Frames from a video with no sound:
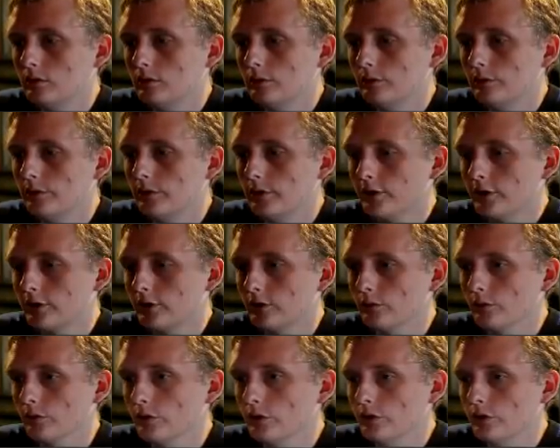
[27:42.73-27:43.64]
We are
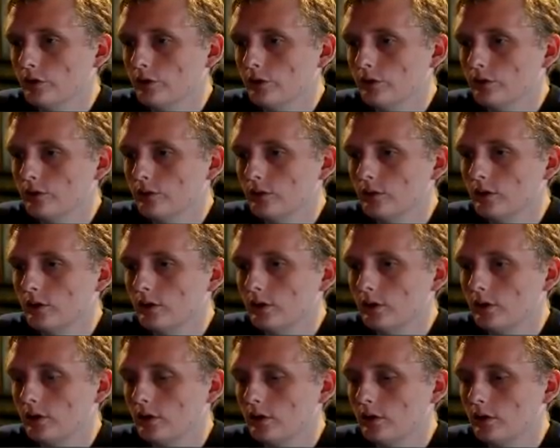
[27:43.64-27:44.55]
gonna Renew.
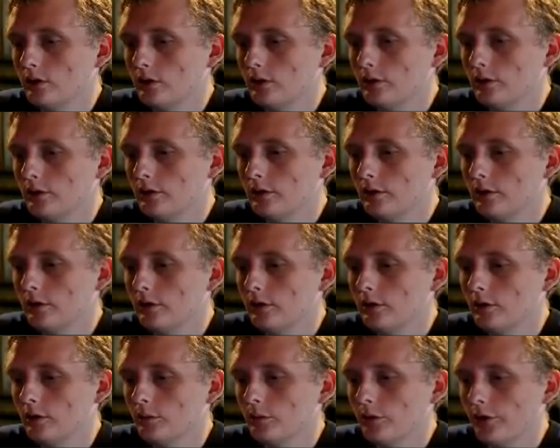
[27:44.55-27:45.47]

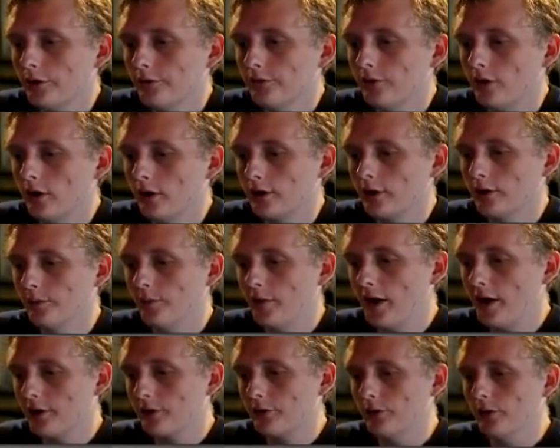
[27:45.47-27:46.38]
Play Fog in the
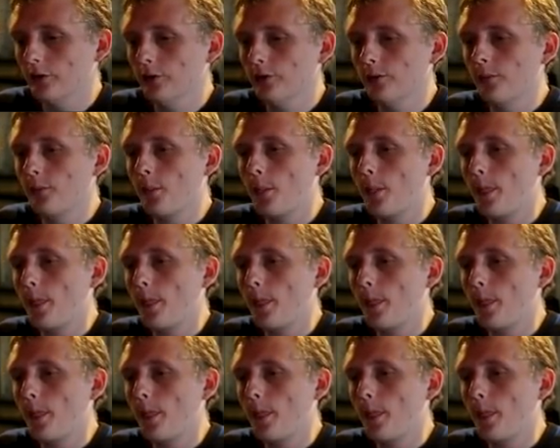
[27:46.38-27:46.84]
back row.